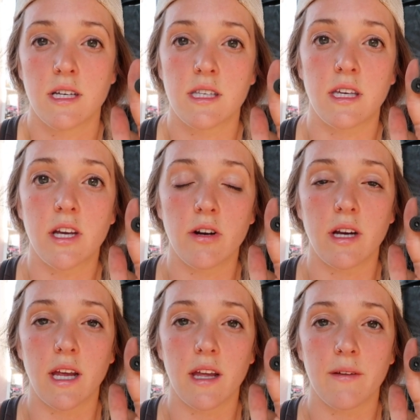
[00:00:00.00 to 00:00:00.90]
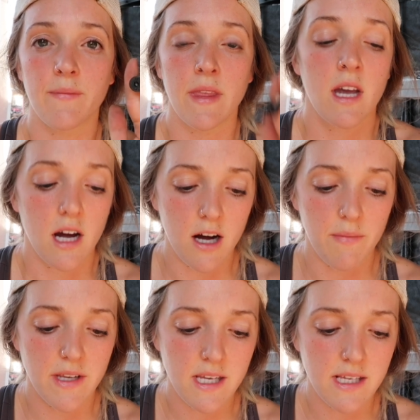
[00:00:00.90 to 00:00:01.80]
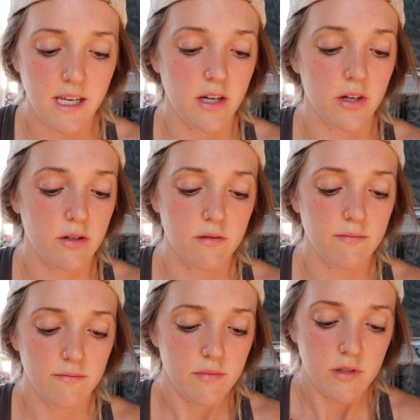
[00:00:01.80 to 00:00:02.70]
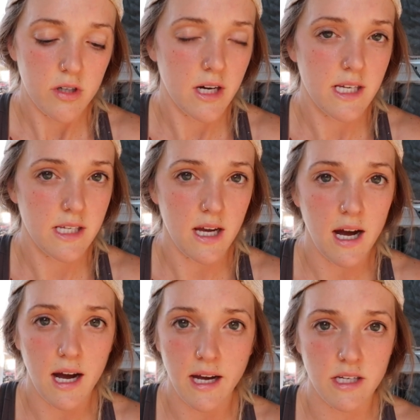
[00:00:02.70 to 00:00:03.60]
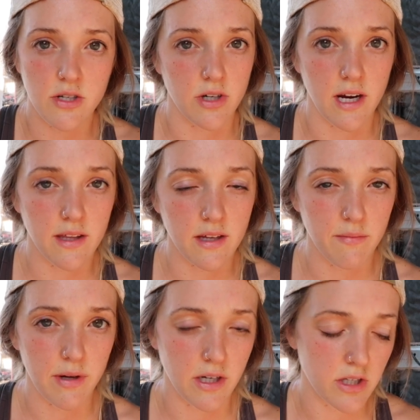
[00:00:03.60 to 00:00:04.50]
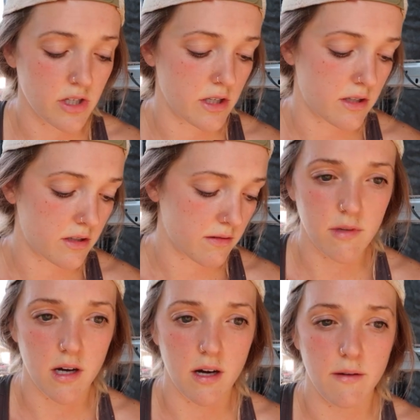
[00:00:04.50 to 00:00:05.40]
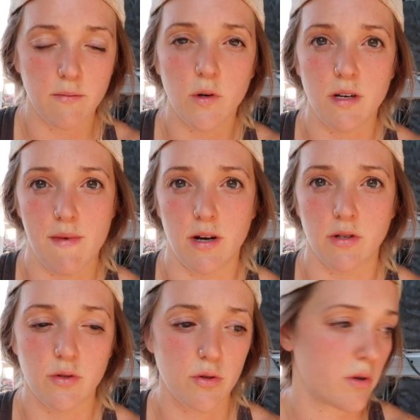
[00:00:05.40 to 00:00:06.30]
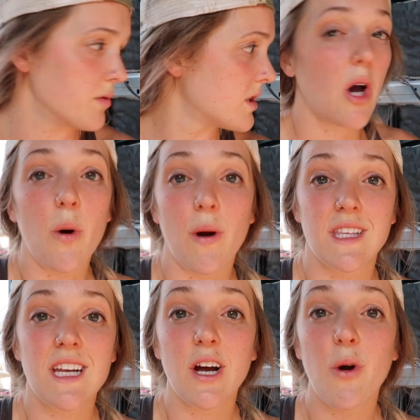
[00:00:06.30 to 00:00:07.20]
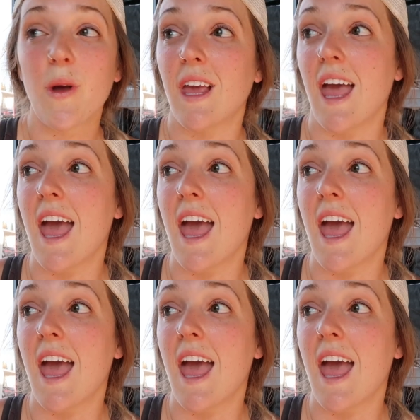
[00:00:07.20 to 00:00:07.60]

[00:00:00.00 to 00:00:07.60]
securing it. Um, this has like a crazy high strength compared to just uh, wood to metal screws. So it's not going